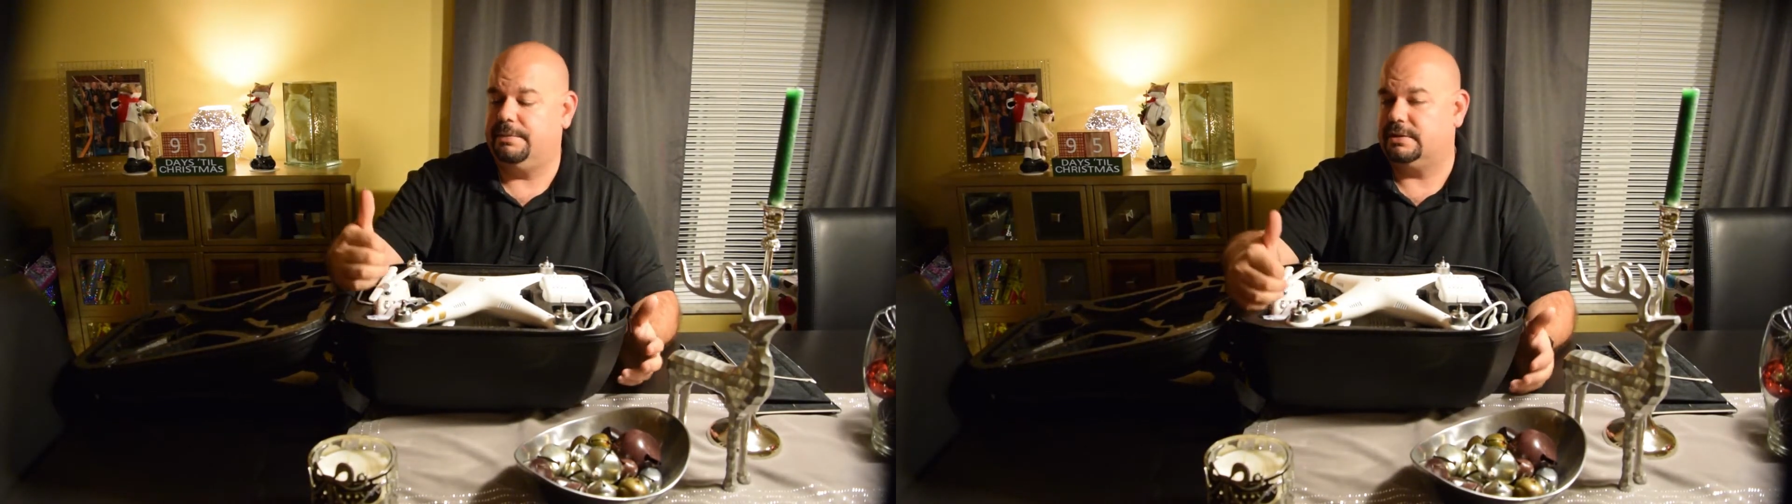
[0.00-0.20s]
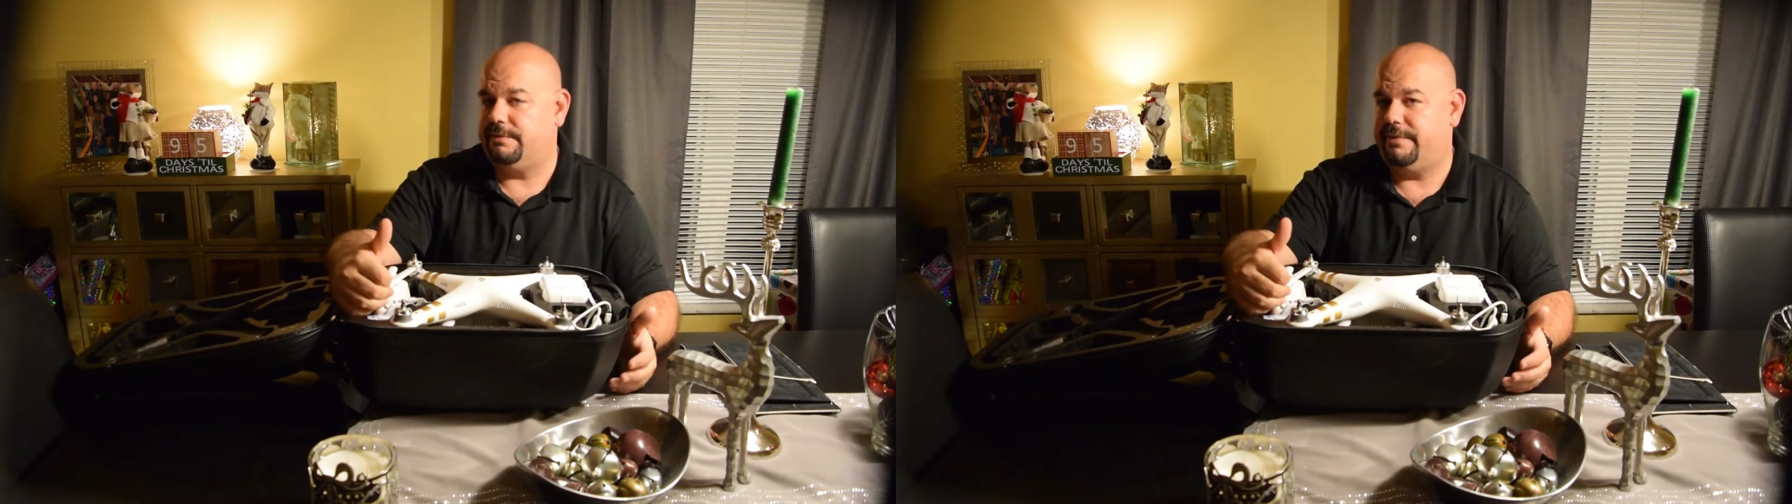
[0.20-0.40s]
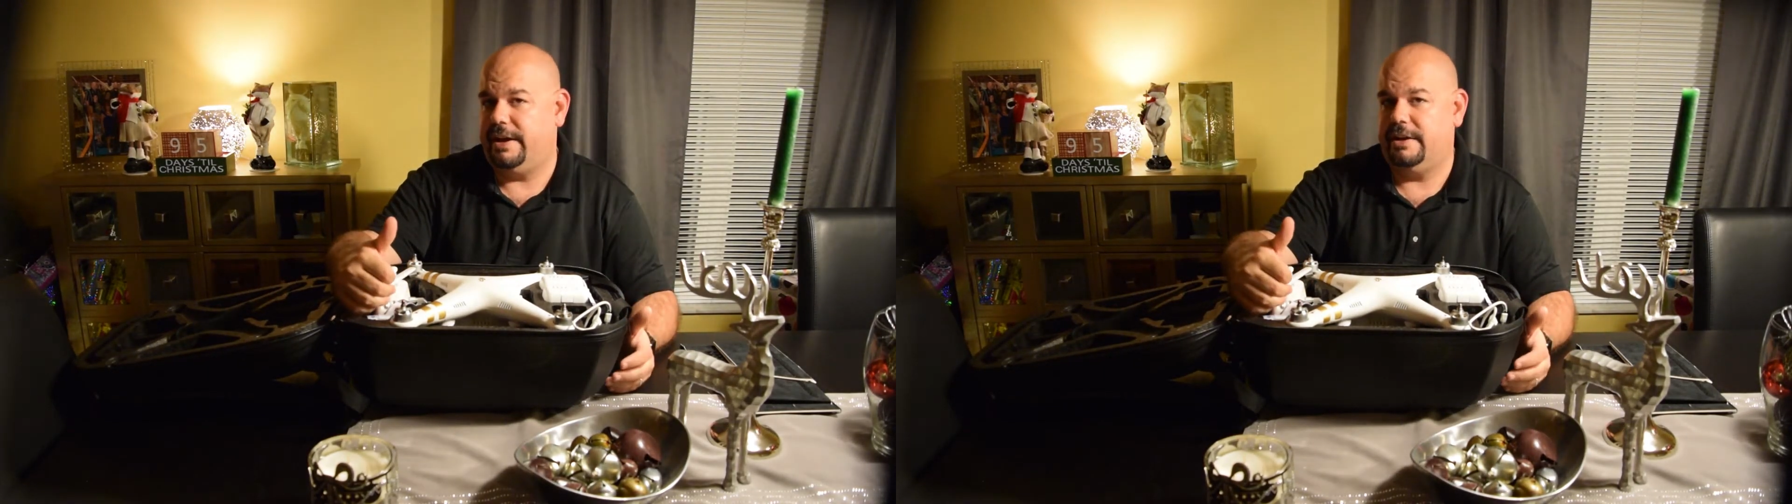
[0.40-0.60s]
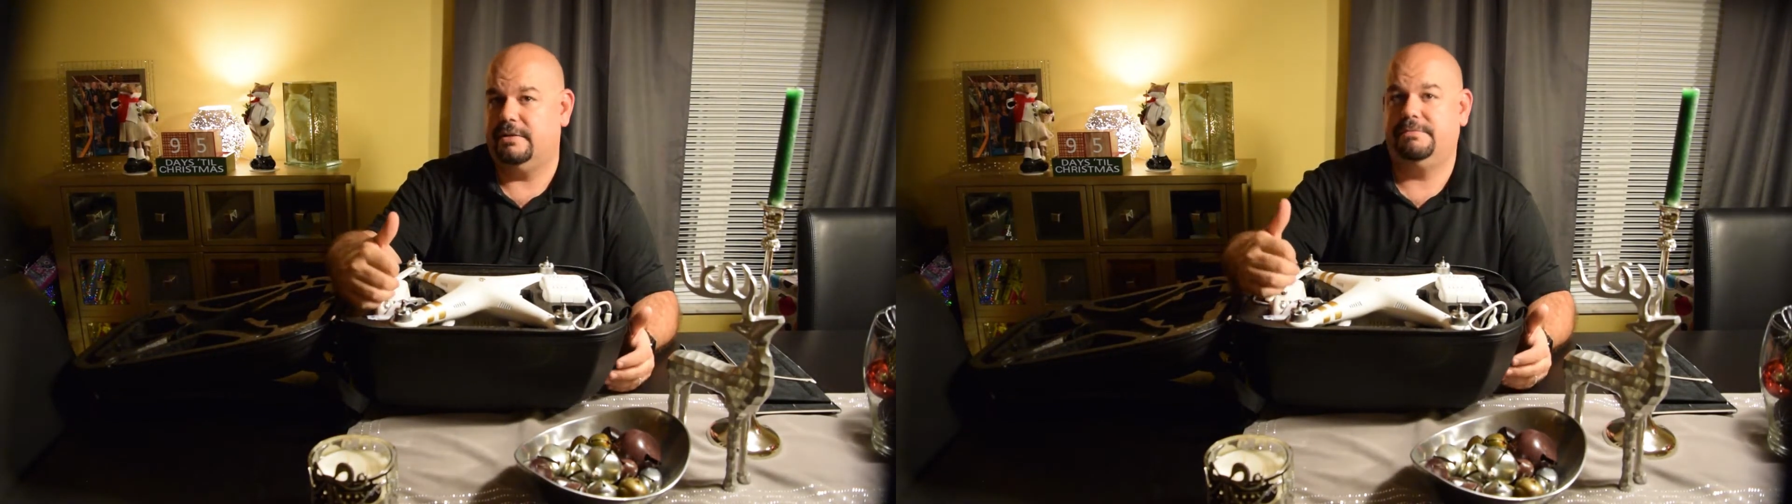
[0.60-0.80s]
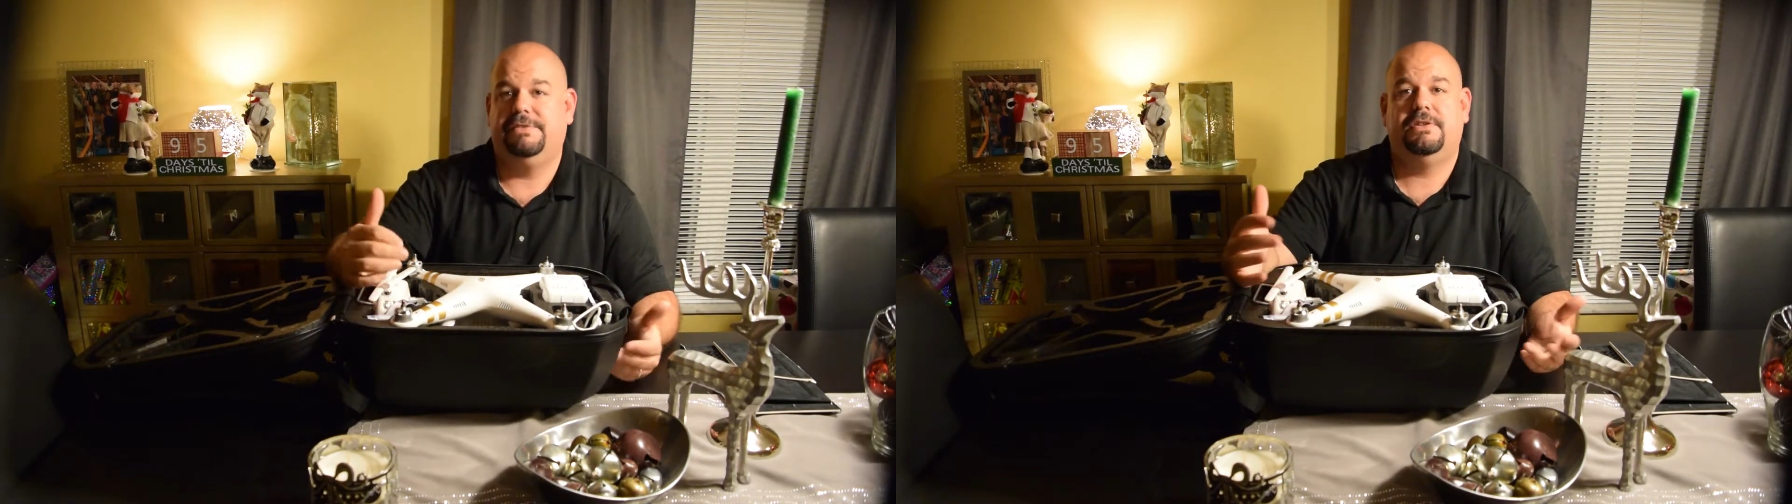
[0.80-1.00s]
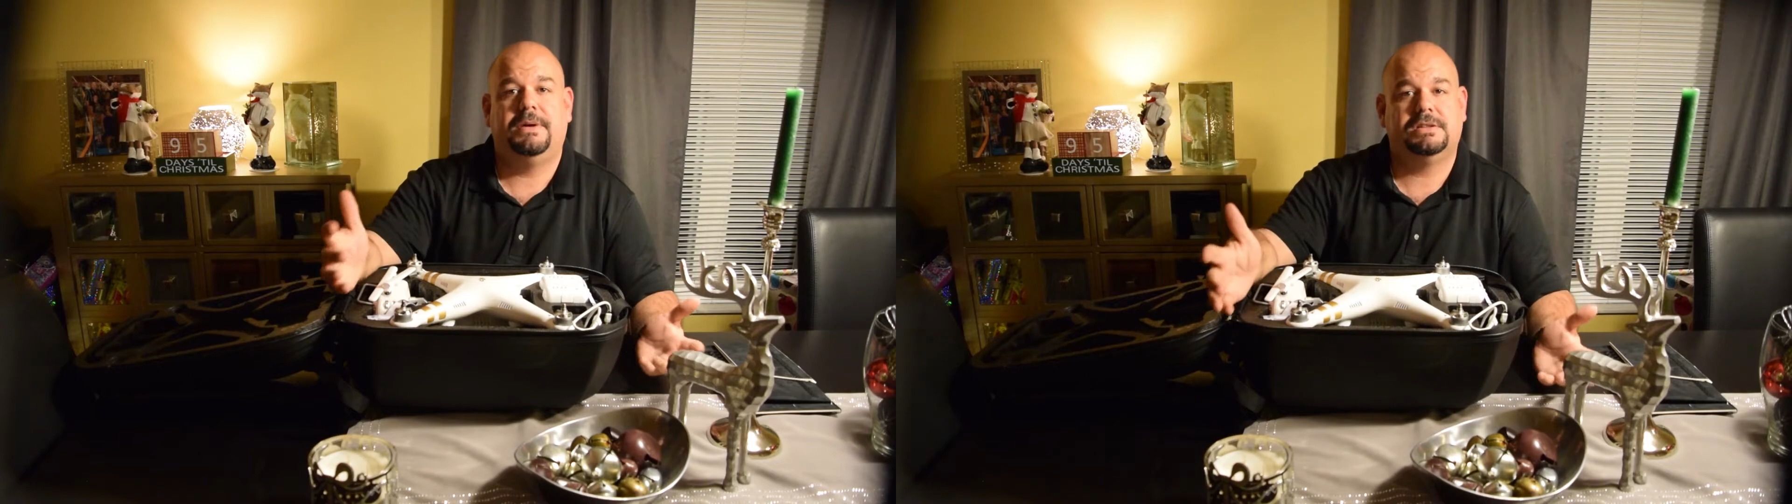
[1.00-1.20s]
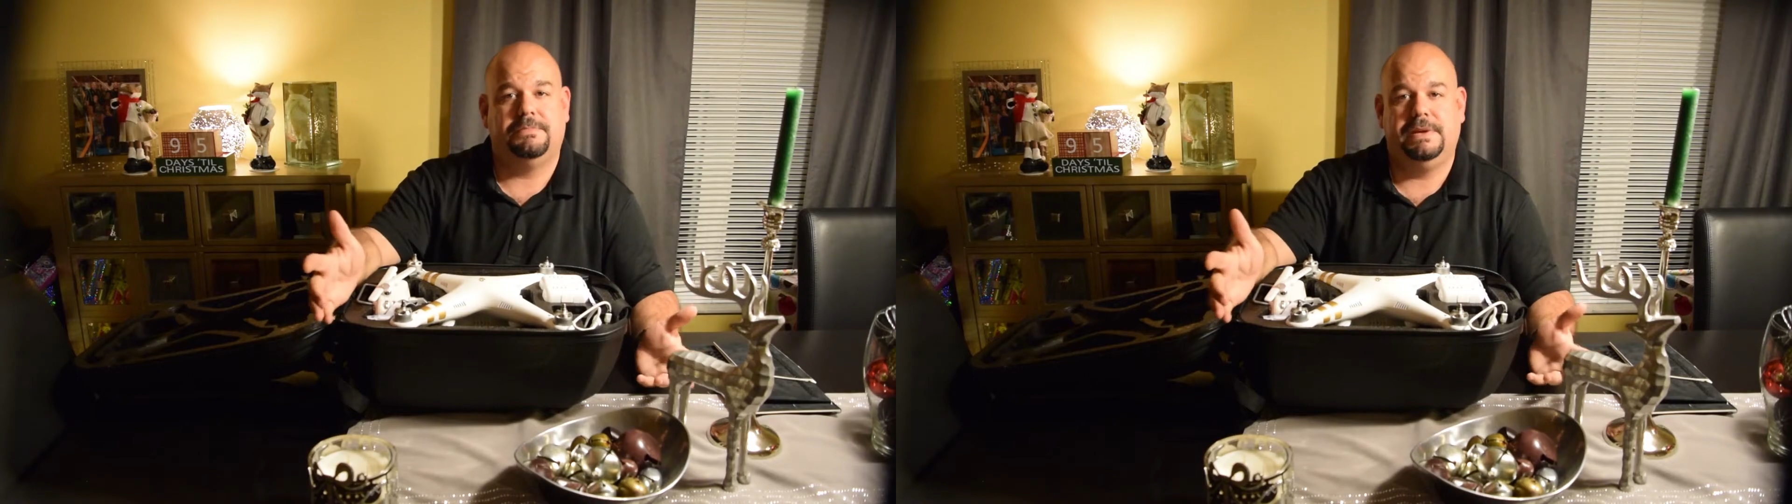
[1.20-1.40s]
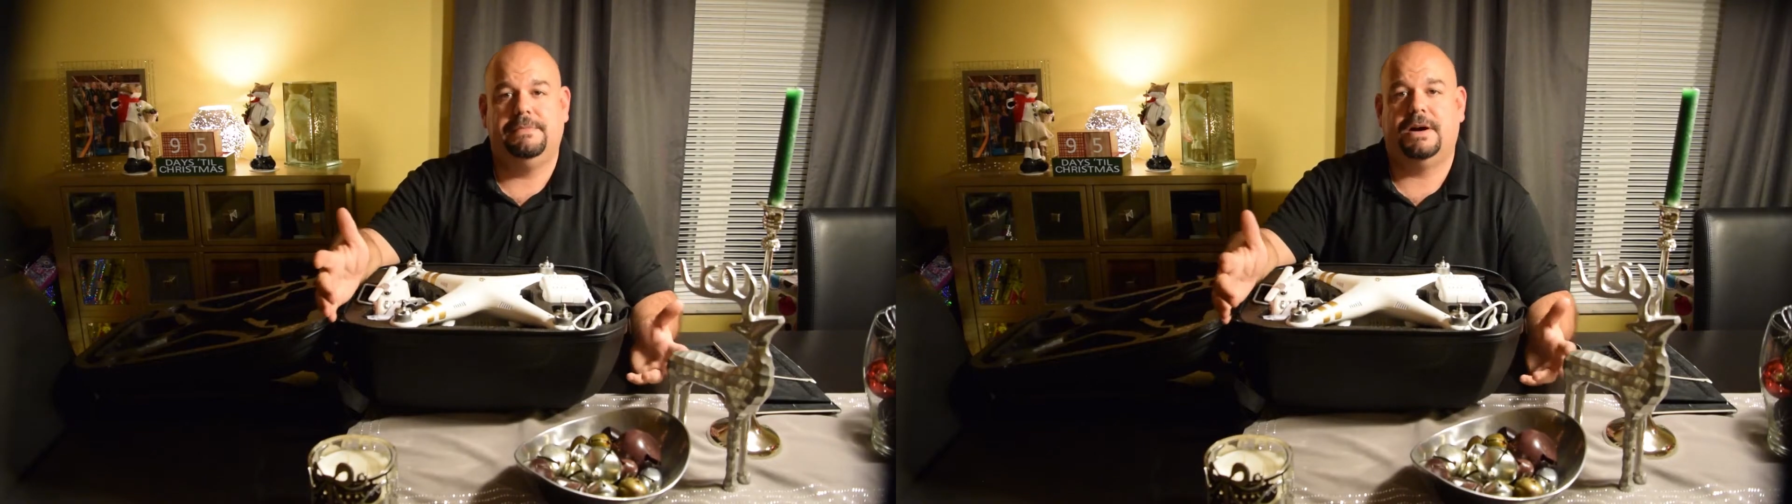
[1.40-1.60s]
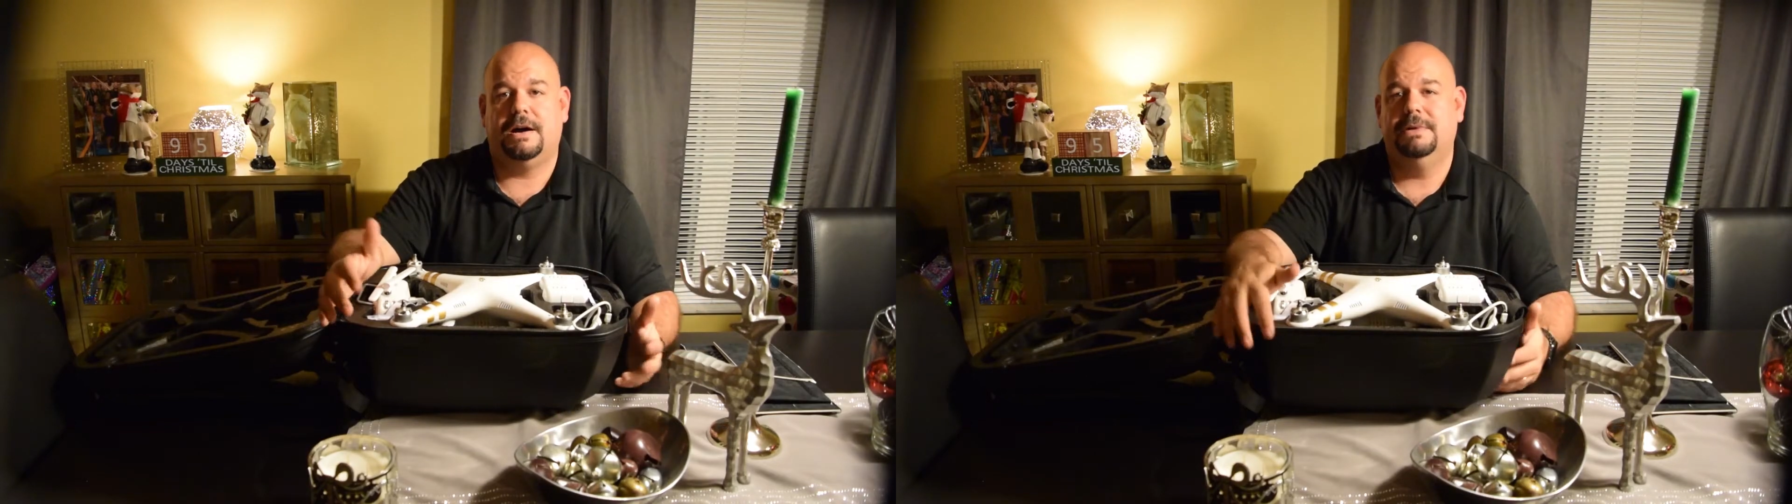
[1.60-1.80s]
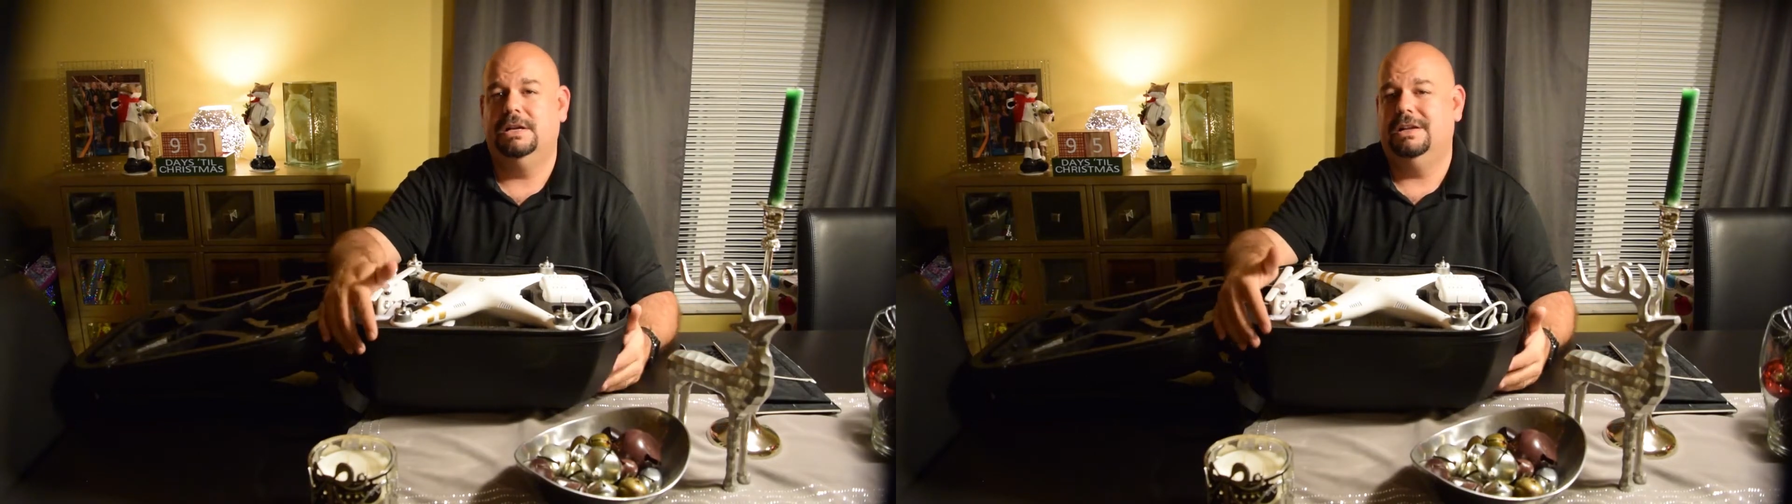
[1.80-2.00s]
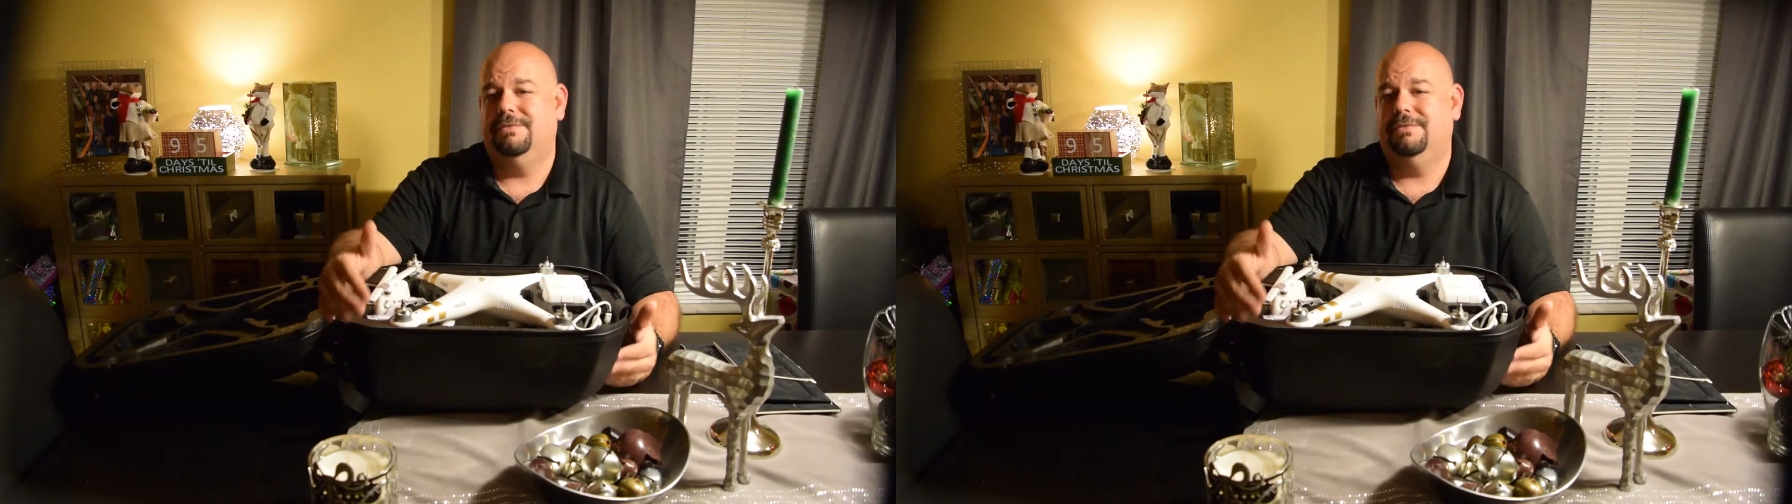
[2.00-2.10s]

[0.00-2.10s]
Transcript: about the Phantom, even about the Bebop,